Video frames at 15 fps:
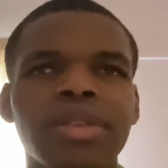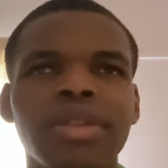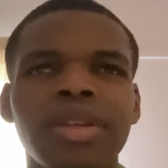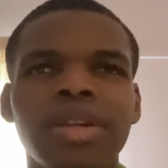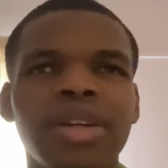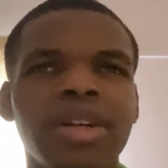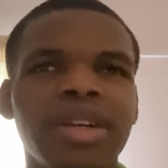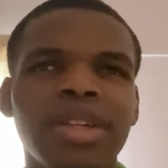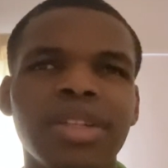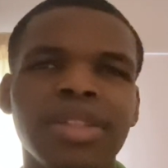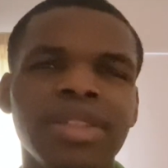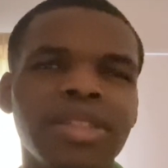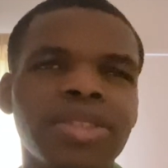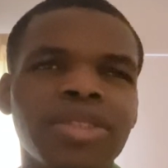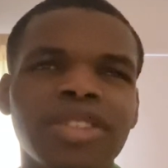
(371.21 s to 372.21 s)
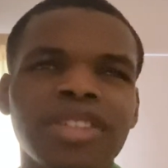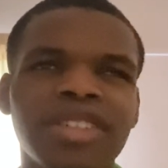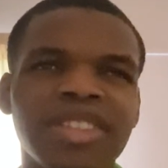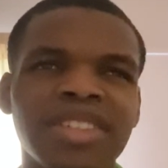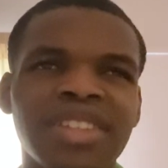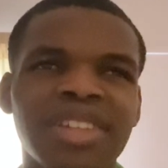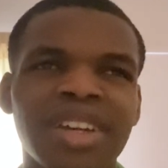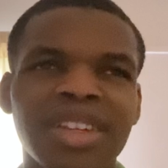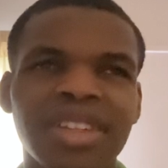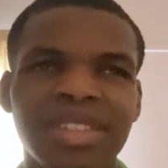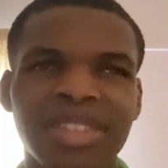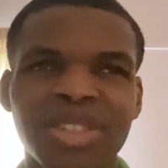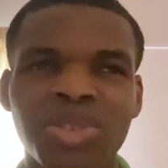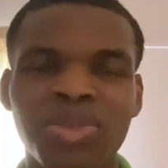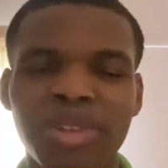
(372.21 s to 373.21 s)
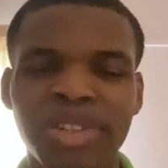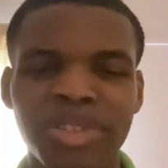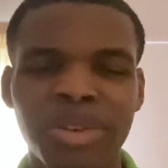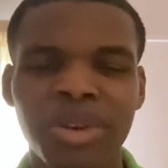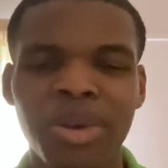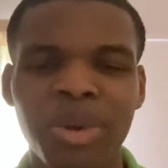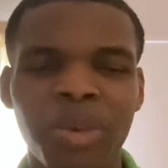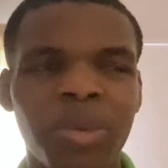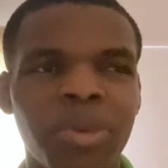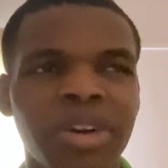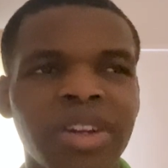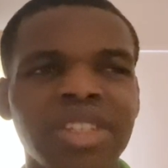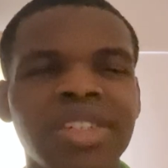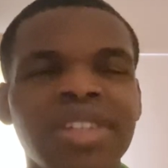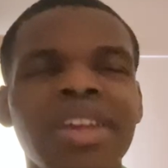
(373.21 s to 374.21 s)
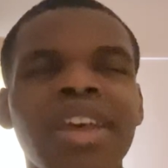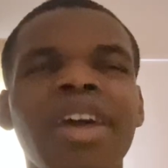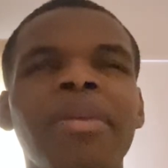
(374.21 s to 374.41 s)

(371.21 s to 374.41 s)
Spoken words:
yeah, and this was just like a situation gone worse